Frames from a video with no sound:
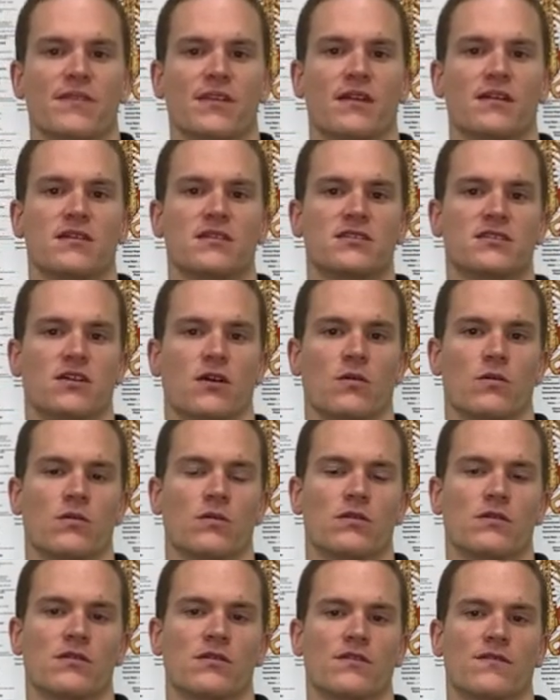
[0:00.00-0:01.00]
So
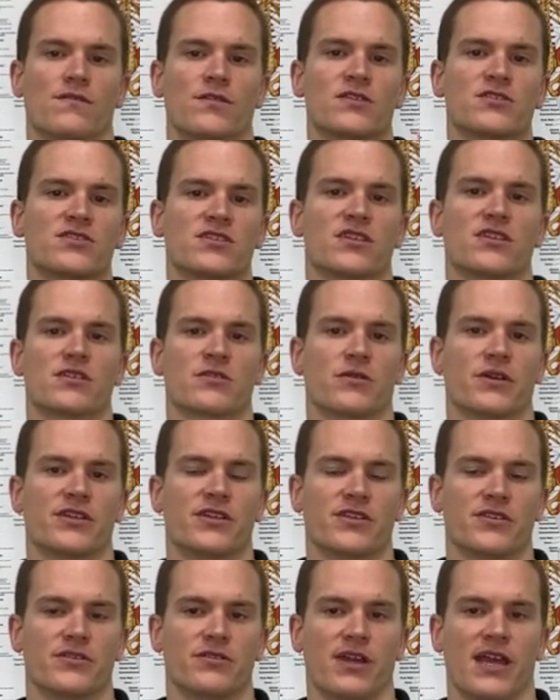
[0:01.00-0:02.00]
the first thing you're going to
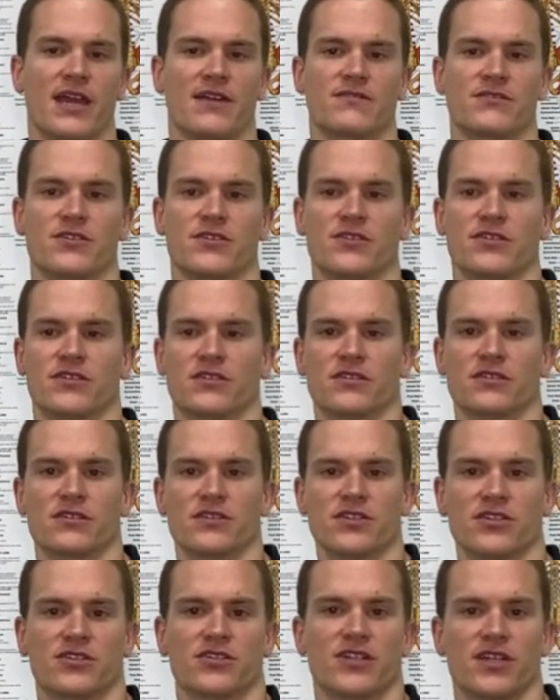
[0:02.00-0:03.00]
want to do after
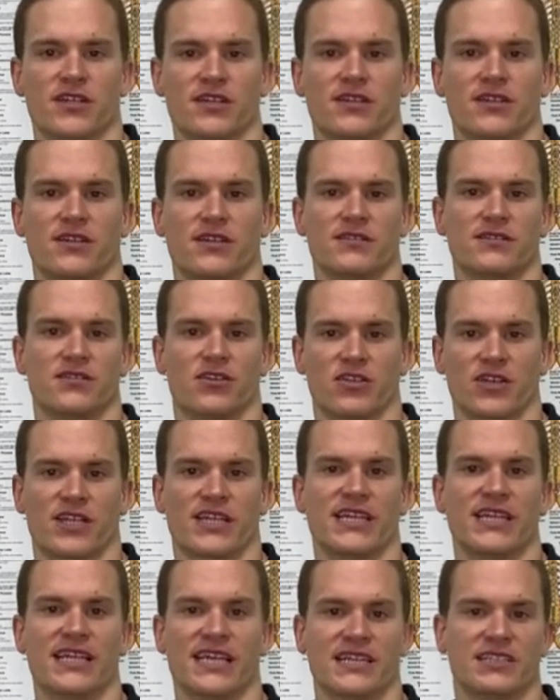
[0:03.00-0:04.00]
you're done or
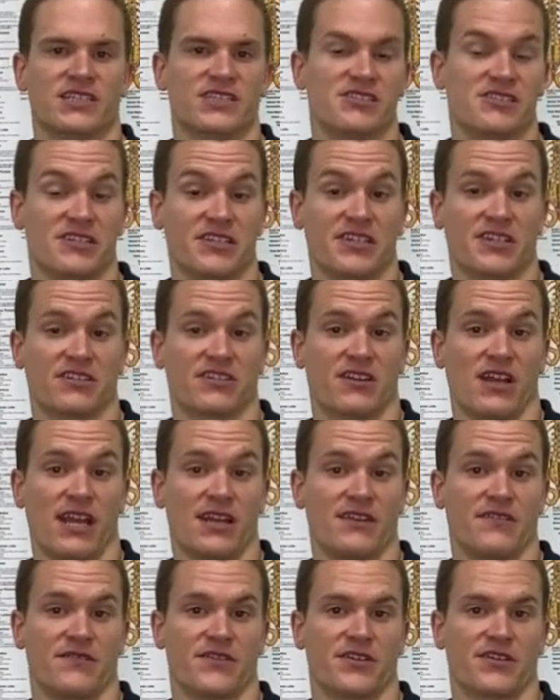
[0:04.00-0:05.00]
getting to the near end
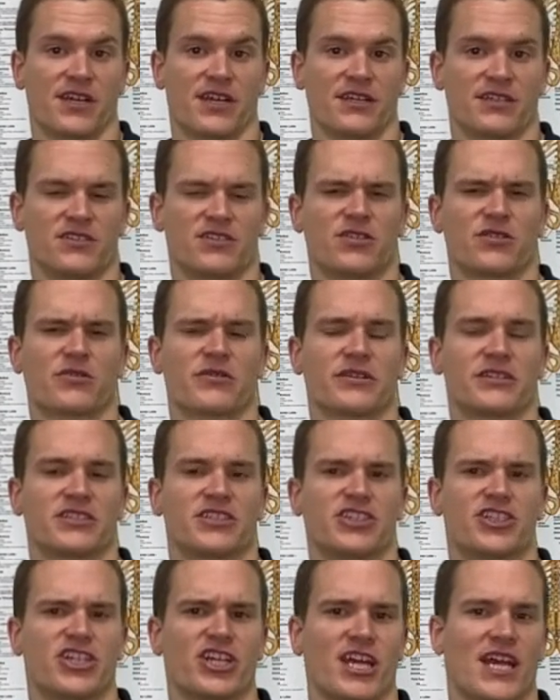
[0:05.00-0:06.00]
of your diet is you're going to want to
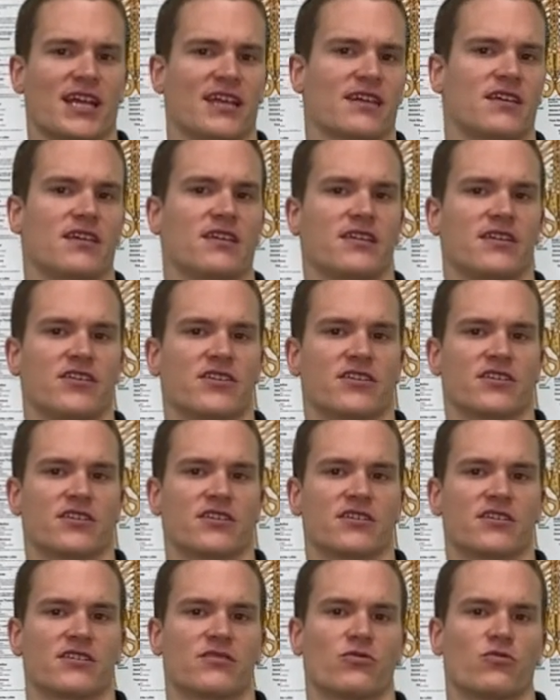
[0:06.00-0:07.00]
check
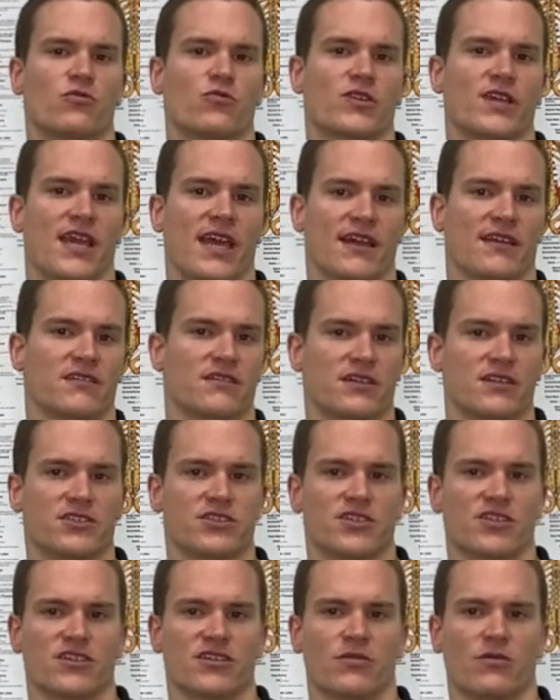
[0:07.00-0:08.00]
your calories. You're
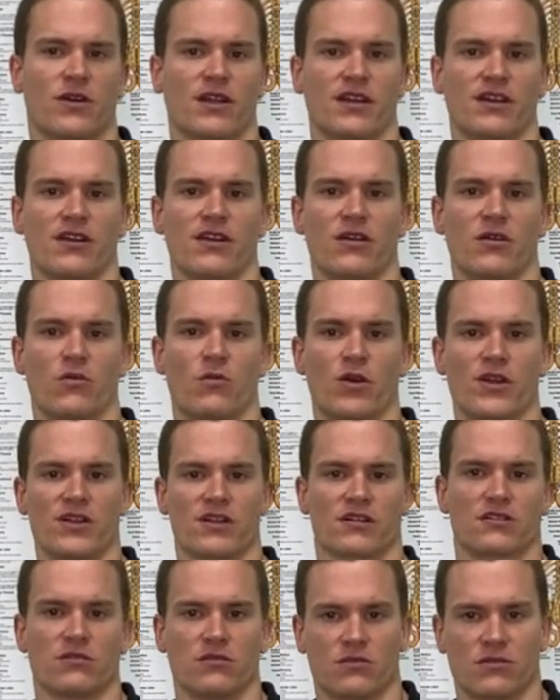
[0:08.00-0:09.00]
going to want to know what your
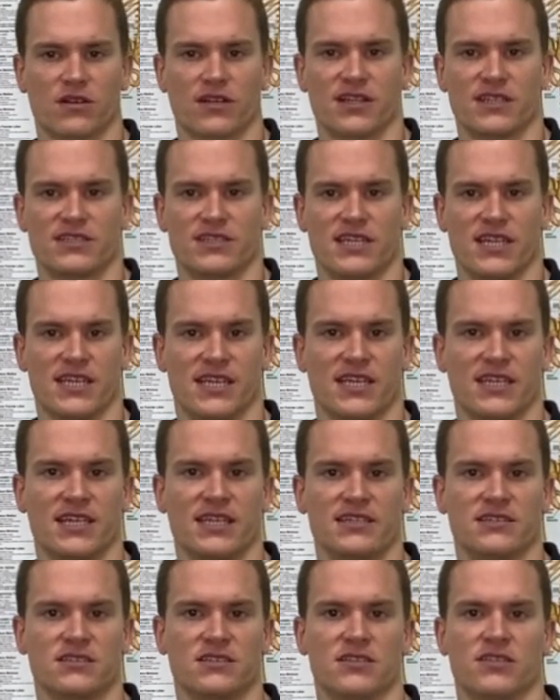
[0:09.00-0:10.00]
caloric intake
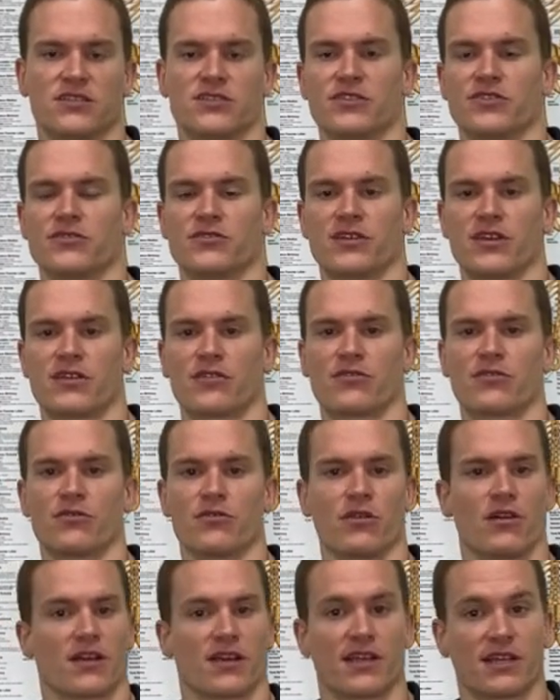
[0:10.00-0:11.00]
is. You can do that through
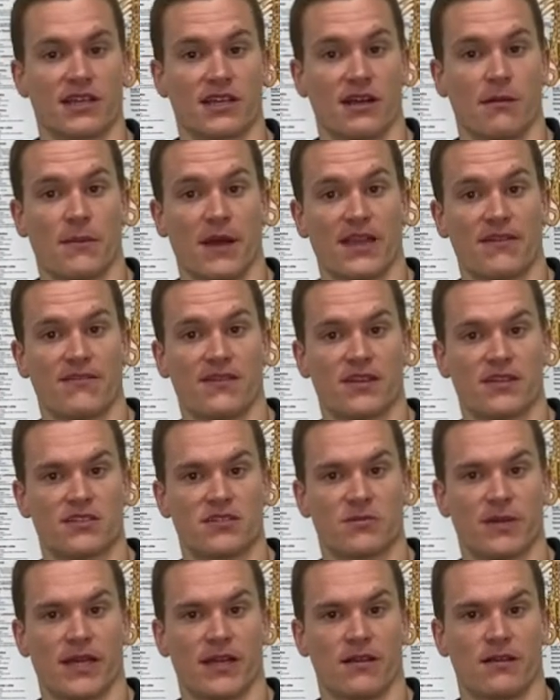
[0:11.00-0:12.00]
logging it on
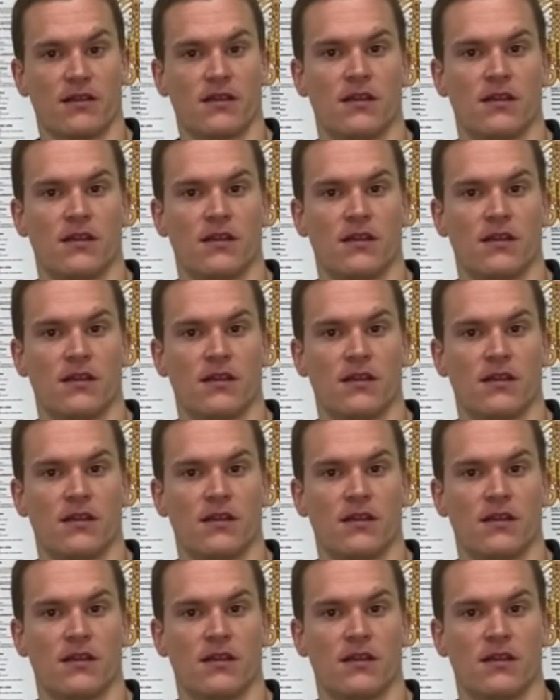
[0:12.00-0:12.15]
MyFitnessPal.